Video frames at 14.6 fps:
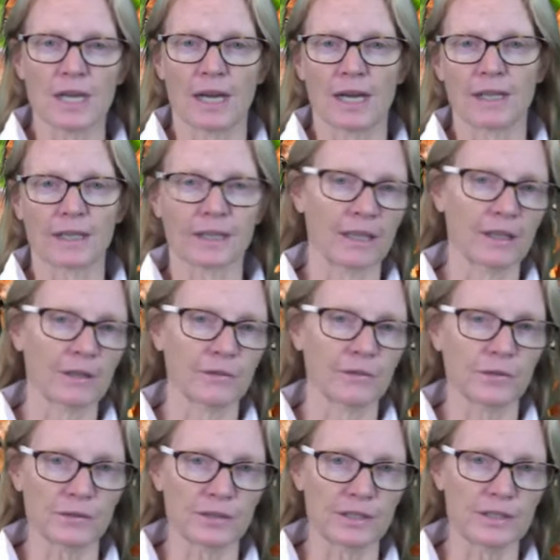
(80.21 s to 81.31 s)
And I can't
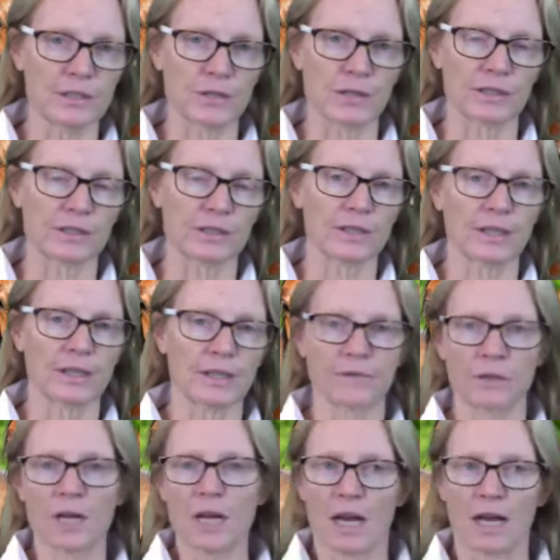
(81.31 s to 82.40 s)
afford an instructor, therefore